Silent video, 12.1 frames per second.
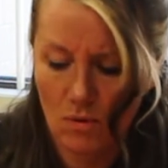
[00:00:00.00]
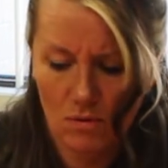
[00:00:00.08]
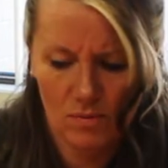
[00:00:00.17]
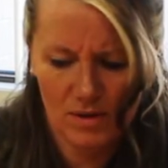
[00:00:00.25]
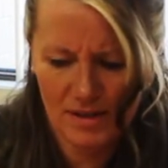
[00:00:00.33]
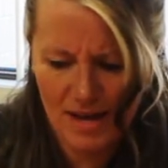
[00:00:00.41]

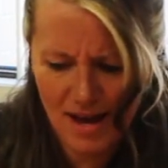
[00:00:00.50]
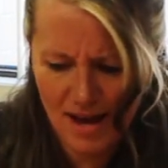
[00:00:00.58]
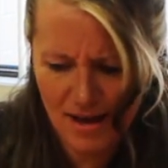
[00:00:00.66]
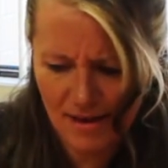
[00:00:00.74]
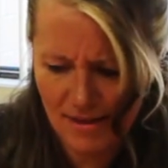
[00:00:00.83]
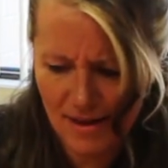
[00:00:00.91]
Well,
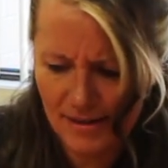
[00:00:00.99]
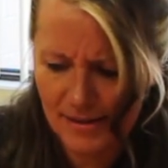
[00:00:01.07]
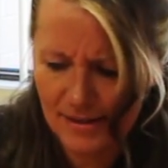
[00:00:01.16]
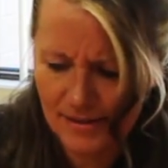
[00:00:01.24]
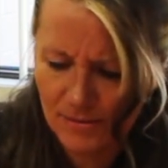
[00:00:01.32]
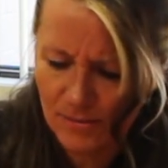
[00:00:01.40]
yeah,
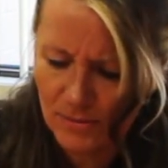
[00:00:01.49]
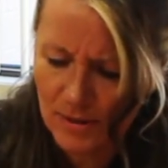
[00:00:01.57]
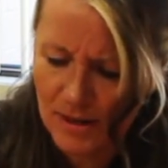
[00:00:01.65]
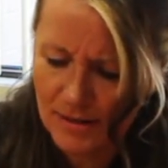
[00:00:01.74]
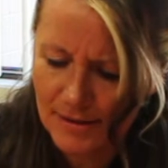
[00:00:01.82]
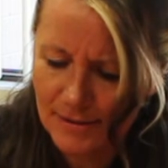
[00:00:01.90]
that's, what
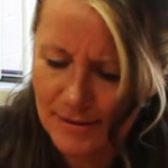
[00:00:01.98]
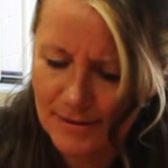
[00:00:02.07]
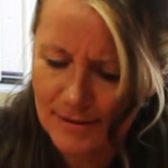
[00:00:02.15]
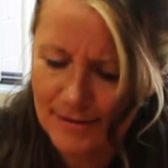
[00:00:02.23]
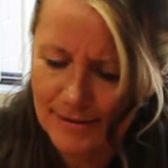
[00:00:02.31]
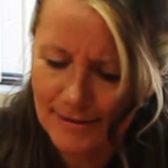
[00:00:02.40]
else